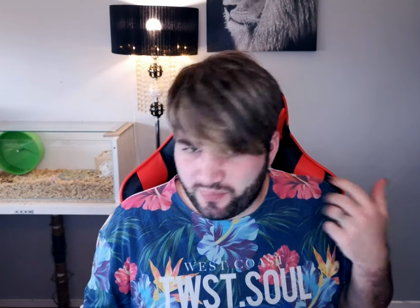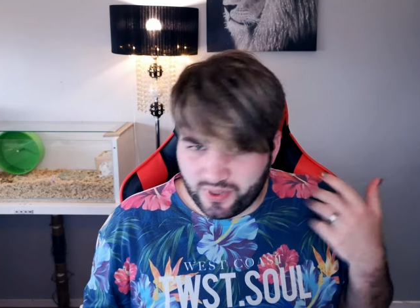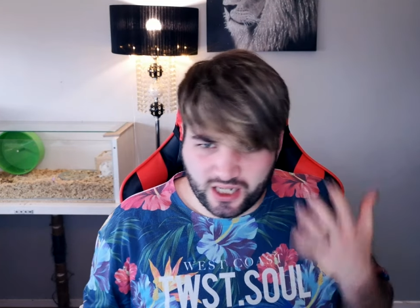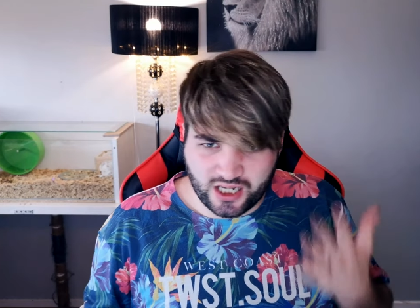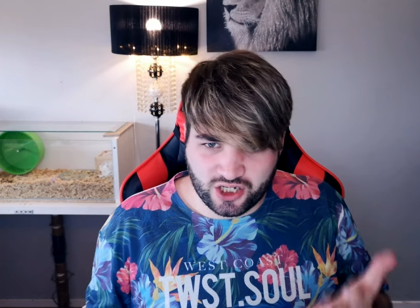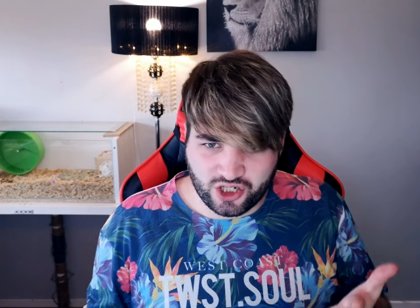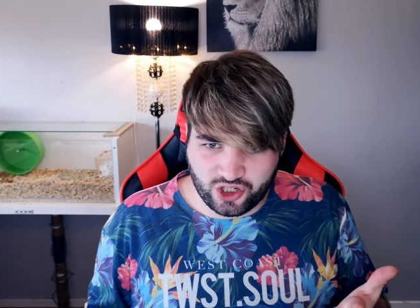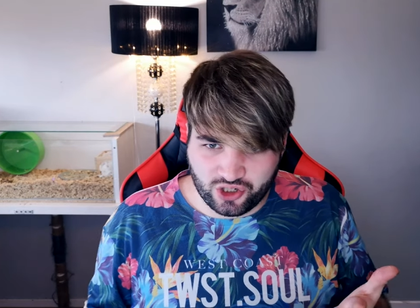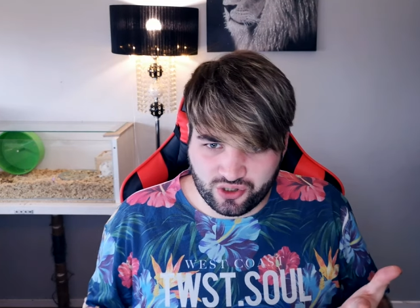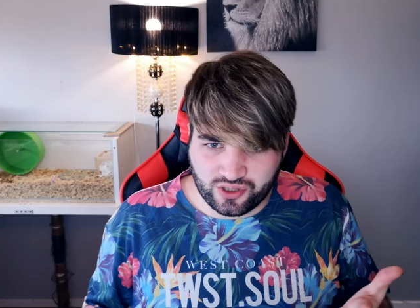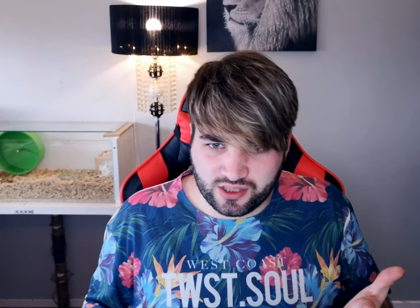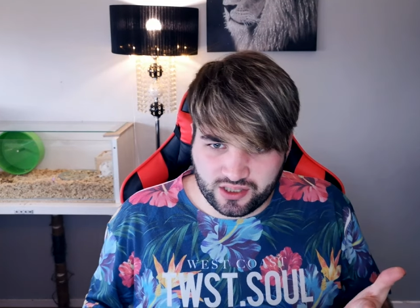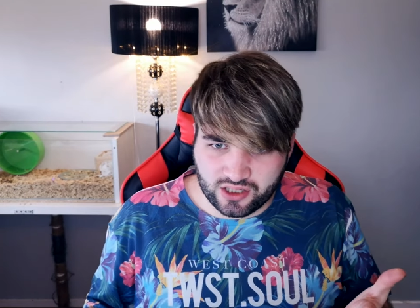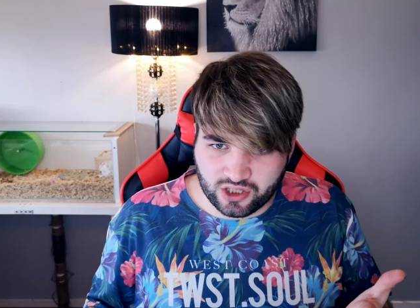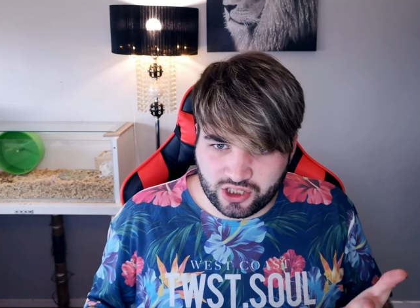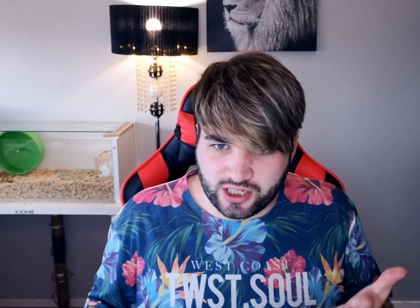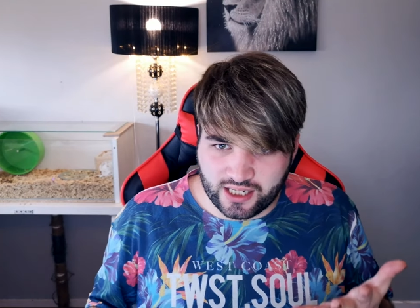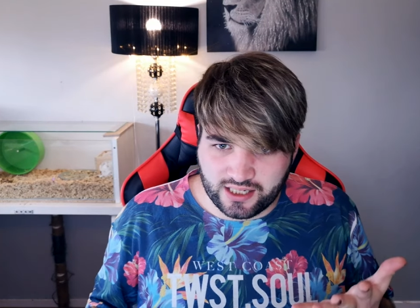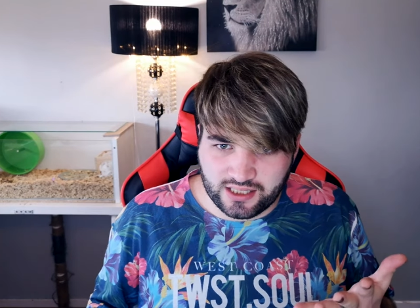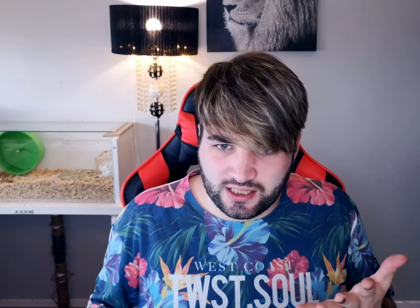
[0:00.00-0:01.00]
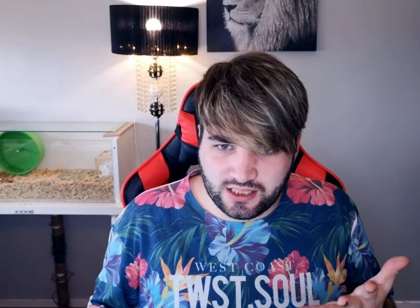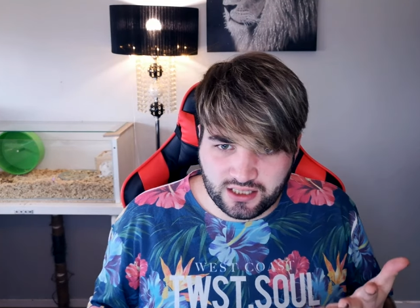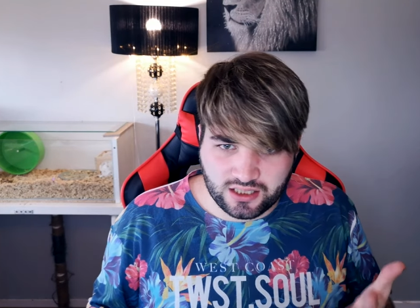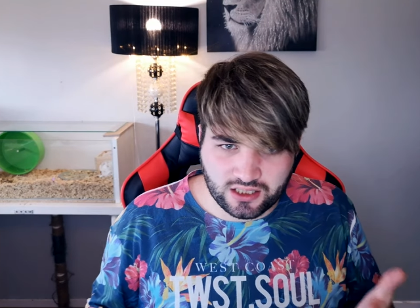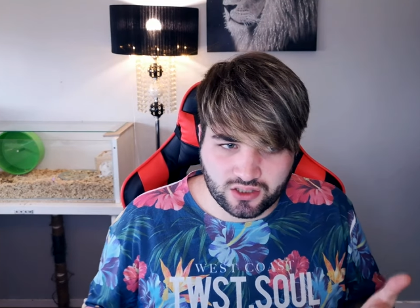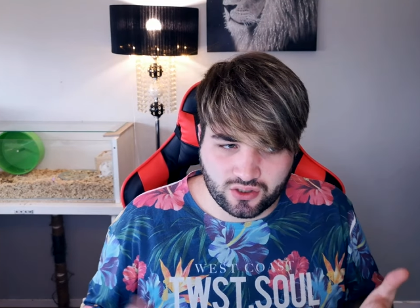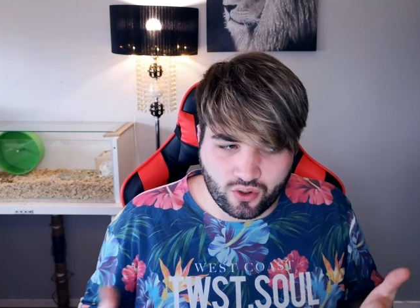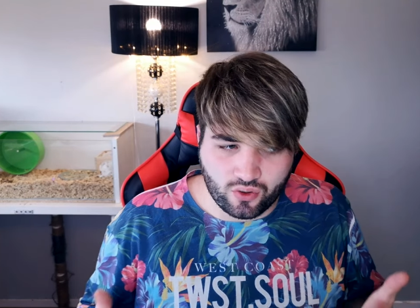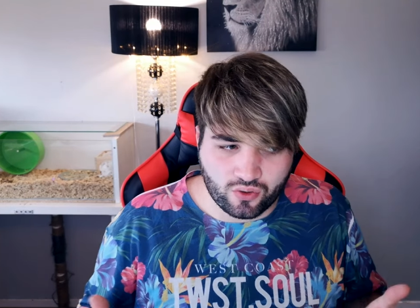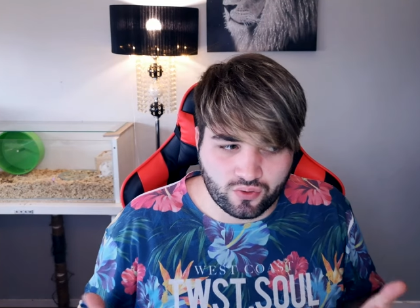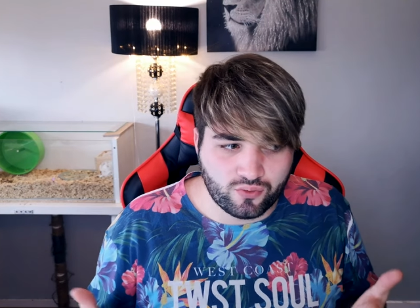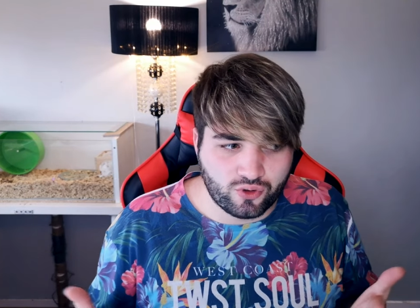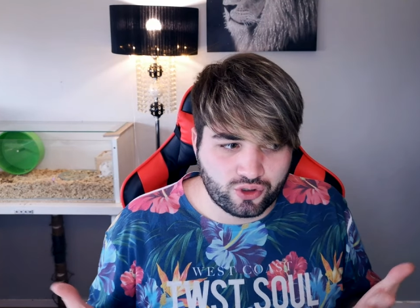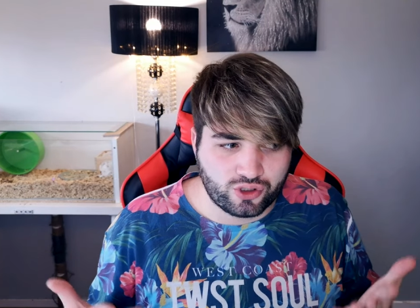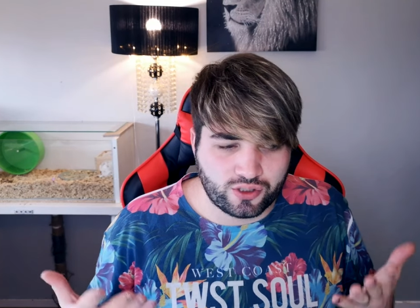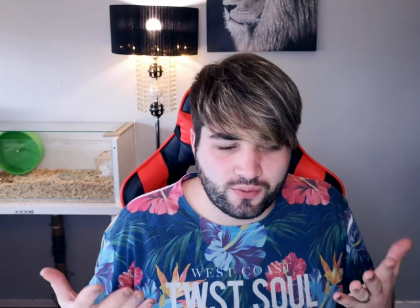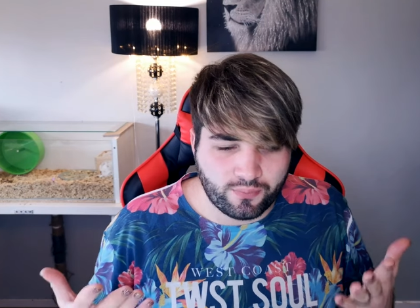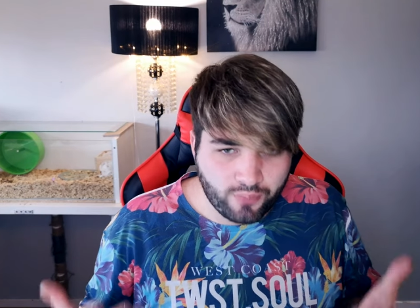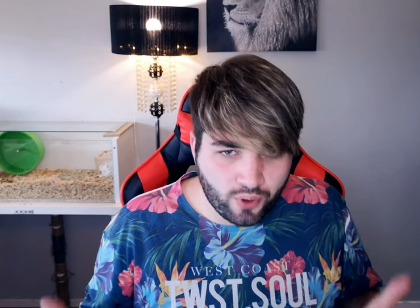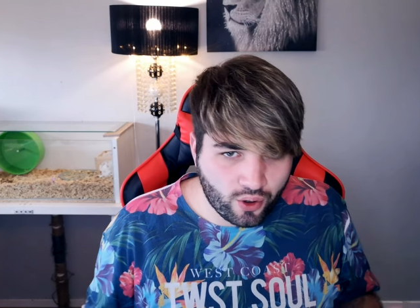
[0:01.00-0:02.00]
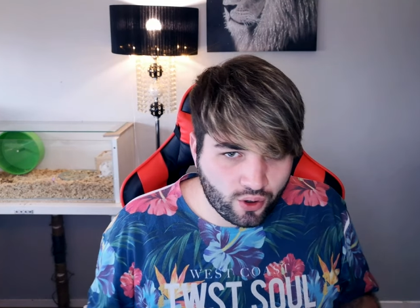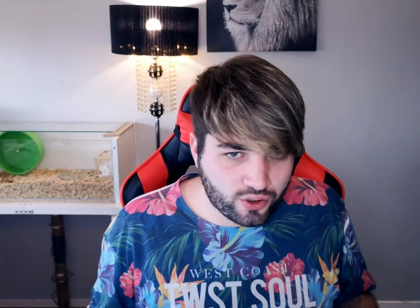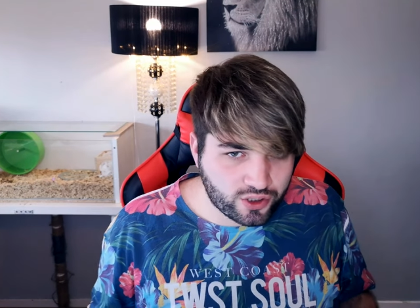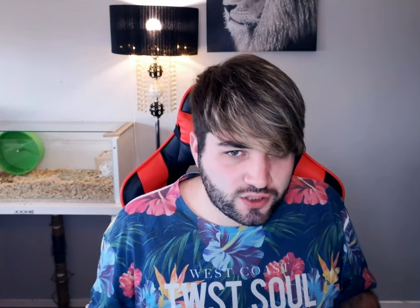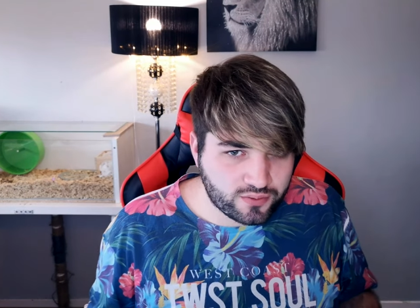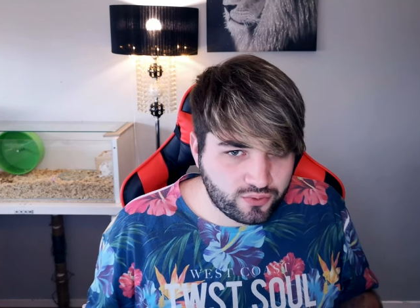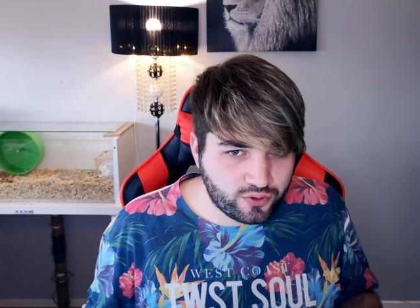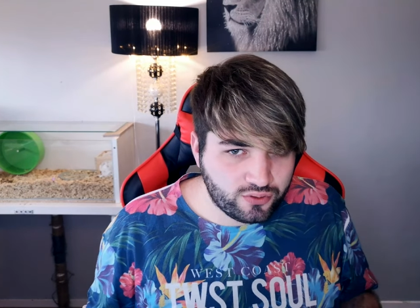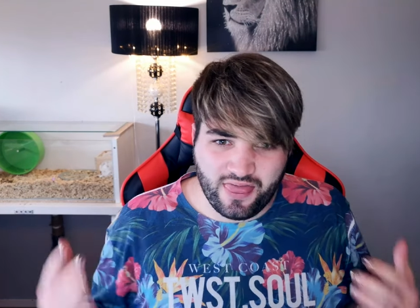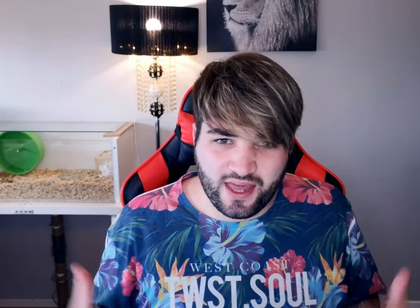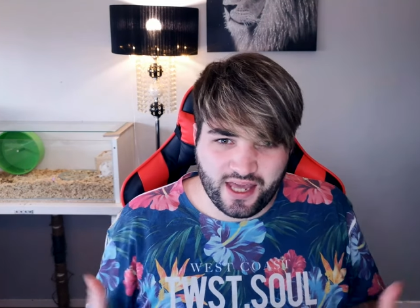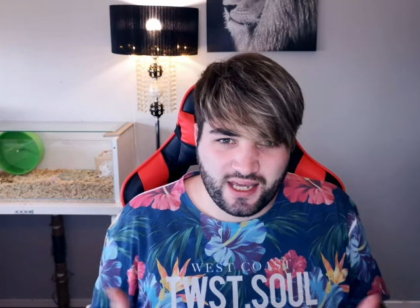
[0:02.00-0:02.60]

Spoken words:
because using their senses is almost impossible, they